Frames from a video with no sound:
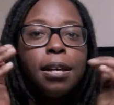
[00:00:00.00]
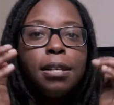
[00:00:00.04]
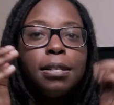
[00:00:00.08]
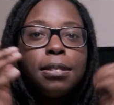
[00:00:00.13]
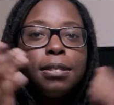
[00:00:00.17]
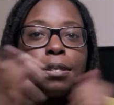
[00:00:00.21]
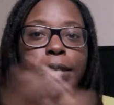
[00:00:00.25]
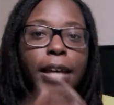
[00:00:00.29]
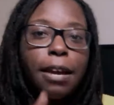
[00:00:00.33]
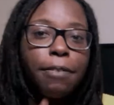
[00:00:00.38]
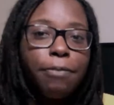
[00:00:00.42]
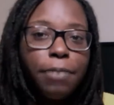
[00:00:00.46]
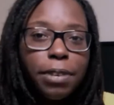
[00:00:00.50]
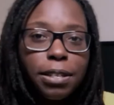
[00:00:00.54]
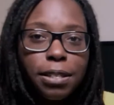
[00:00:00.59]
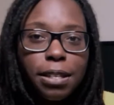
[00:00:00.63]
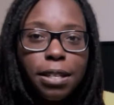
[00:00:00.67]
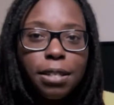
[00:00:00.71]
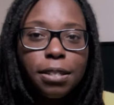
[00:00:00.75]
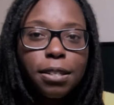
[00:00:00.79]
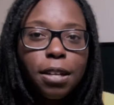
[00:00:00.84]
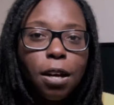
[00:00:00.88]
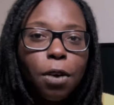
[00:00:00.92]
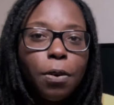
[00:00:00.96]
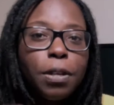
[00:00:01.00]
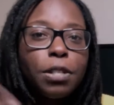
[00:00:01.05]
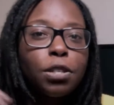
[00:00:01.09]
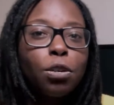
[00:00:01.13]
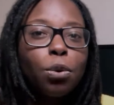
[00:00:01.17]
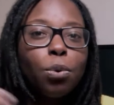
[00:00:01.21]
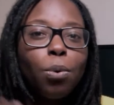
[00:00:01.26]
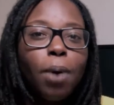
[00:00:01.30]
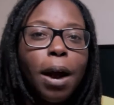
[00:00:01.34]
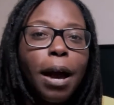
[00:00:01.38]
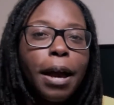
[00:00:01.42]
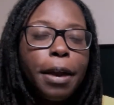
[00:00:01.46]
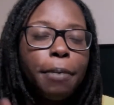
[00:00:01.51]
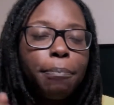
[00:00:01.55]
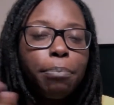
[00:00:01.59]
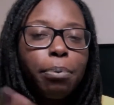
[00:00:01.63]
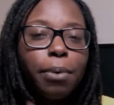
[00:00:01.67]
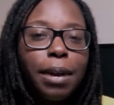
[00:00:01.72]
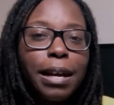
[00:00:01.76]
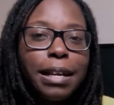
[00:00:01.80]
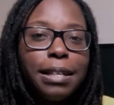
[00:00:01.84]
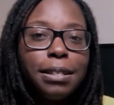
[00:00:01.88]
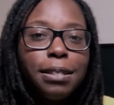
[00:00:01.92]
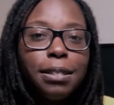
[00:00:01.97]
San Francisco is quite
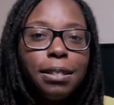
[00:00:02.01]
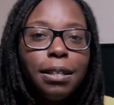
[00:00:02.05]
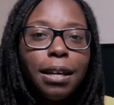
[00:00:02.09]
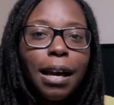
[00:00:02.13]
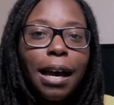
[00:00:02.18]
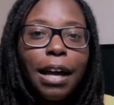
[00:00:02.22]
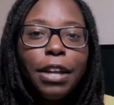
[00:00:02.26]
pricey.